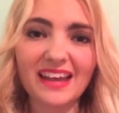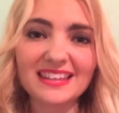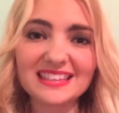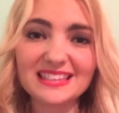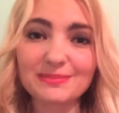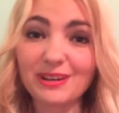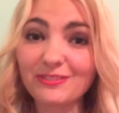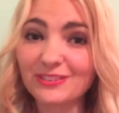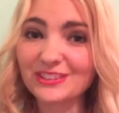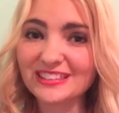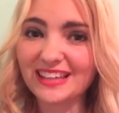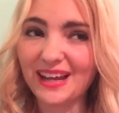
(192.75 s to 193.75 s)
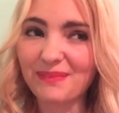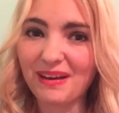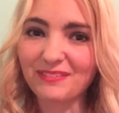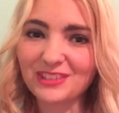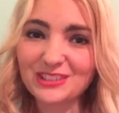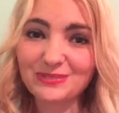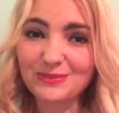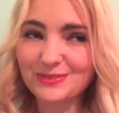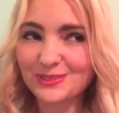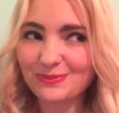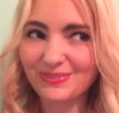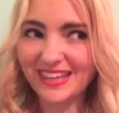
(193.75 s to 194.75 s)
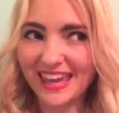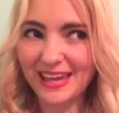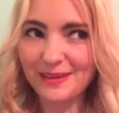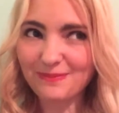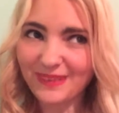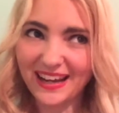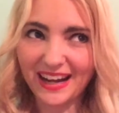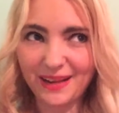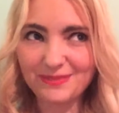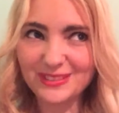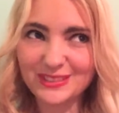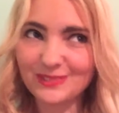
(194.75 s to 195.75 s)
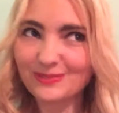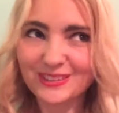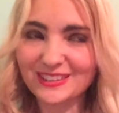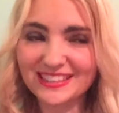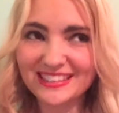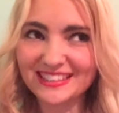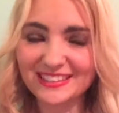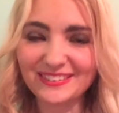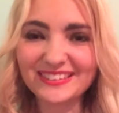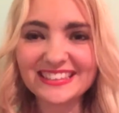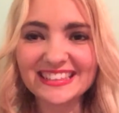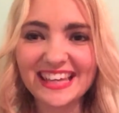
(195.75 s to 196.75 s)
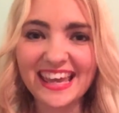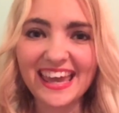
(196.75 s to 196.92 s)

this is my first time having a swimsuit cape, and I'm super stoked.